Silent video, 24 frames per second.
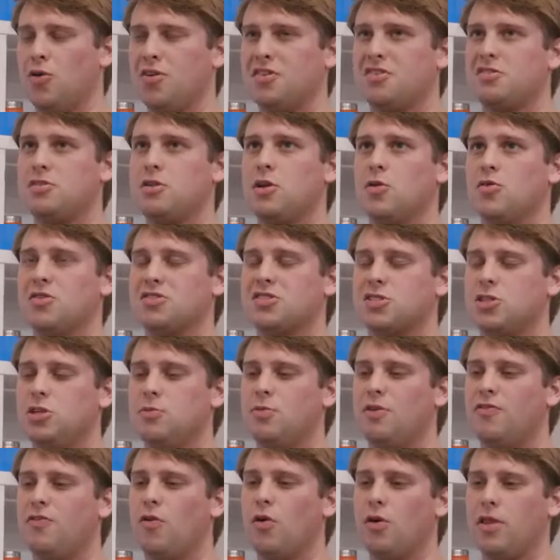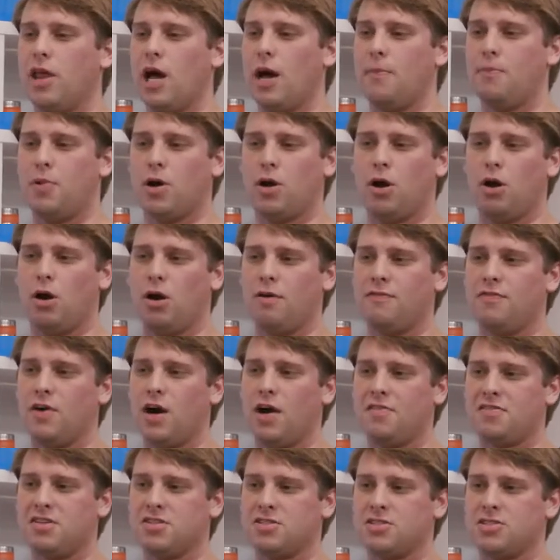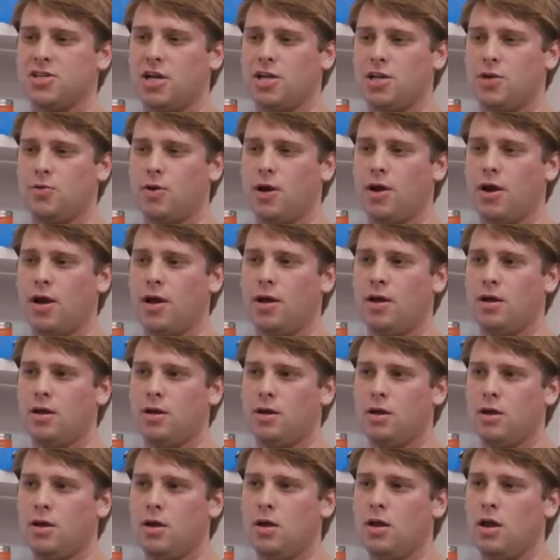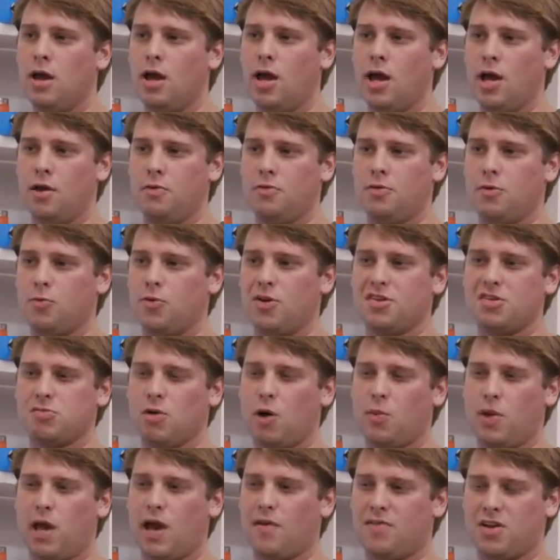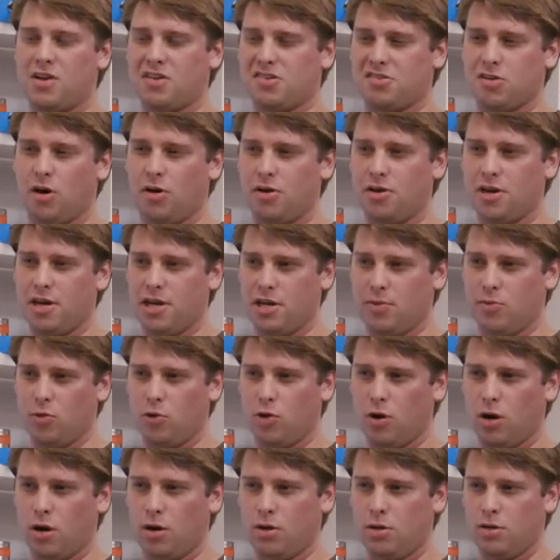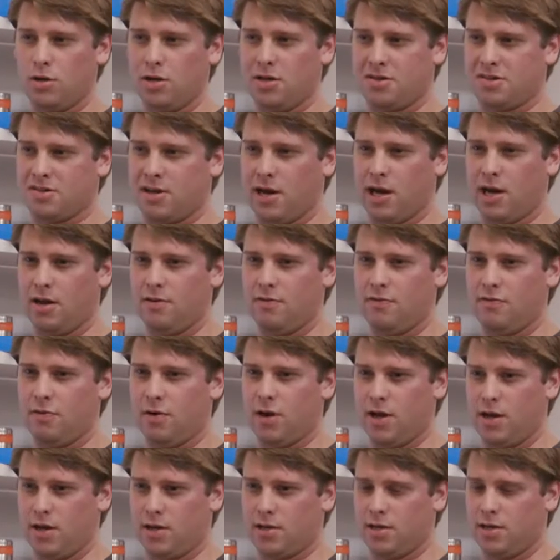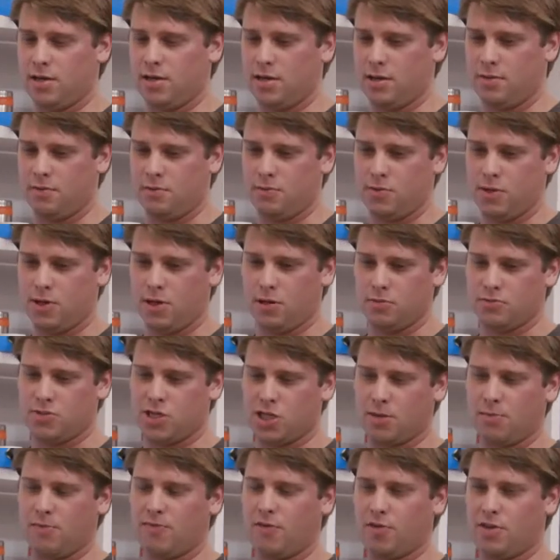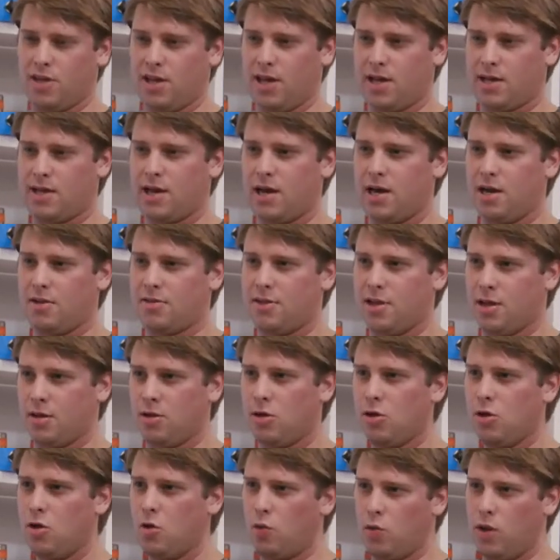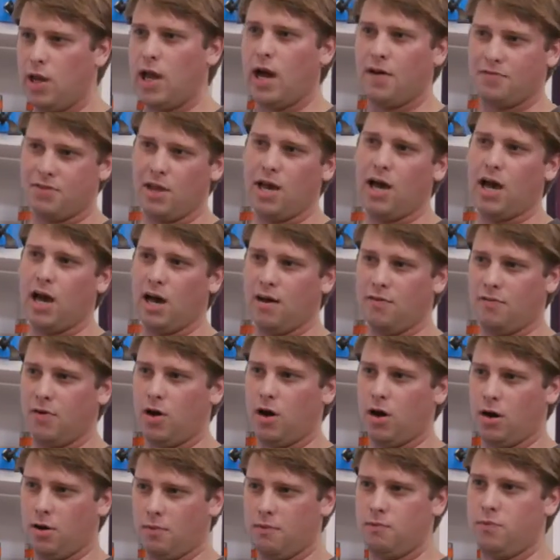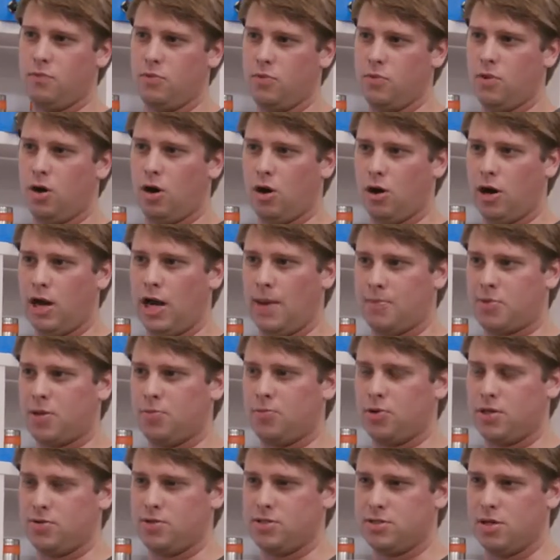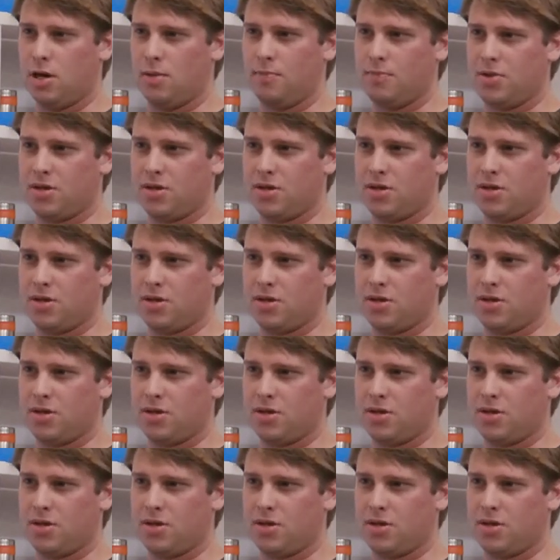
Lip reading: was 2 before that, but all 5 since January. And the reason why we haven't installed it anymore, it's kind of like a chicken before the egg kind of thing. We have to have our app completely done,